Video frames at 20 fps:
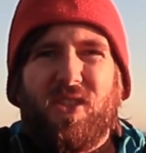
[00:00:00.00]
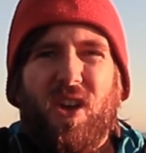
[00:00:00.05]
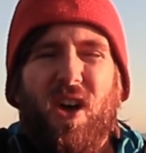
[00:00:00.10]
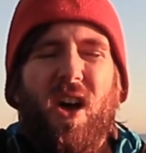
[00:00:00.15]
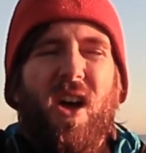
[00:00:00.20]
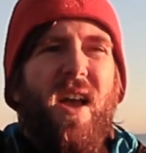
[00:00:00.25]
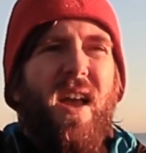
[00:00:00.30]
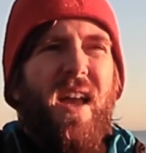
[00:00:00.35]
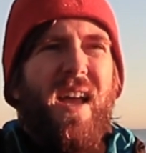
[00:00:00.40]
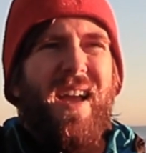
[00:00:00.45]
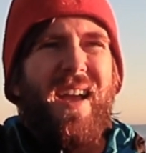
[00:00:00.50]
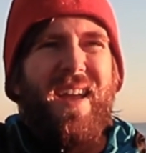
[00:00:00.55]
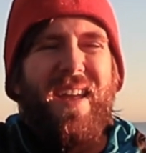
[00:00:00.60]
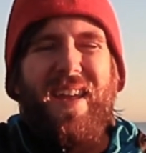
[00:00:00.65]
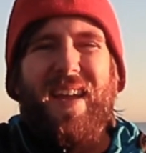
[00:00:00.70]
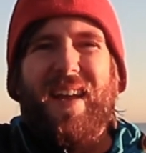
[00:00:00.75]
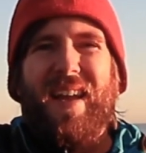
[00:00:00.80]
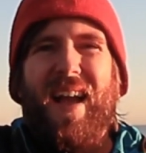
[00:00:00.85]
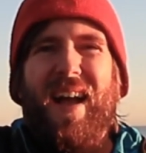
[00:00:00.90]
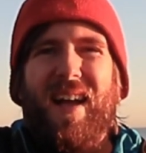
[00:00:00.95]
So
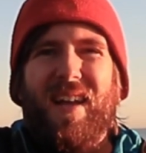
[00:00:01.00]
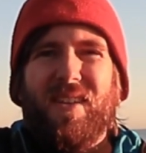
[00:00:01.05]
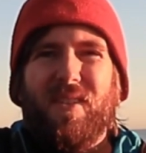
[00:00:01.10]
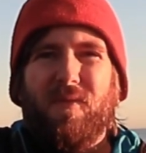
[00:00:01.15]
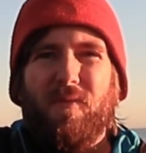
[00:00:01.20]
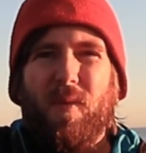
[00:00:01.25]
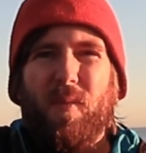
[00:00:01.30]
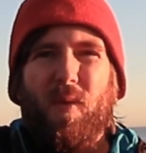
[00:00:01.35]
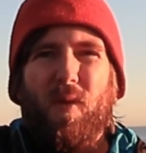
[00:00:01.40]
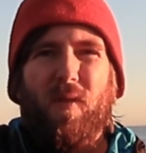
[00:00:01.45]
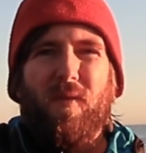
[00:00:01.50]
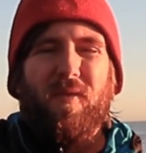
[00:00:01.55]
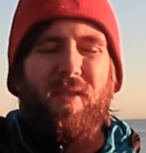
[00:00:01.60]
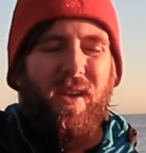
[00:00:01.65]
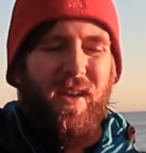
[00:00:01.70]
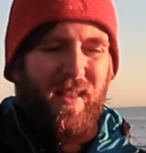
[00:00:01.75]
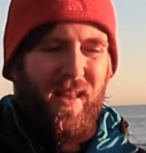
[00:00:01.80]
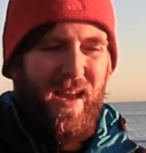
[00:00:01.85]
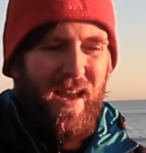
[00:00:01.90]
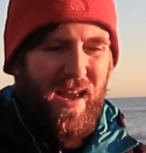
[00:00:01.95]
you can't remove
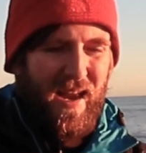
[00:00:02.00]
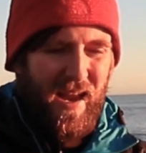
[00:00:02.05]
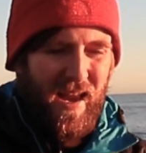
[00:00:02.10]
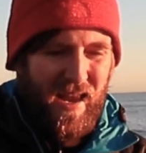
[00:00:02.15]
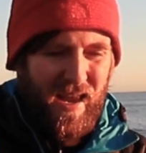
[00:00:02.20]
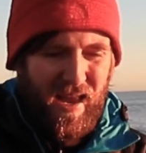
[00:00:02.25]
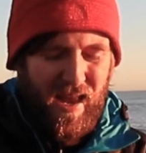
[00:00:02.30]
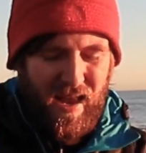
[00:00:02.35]
the glare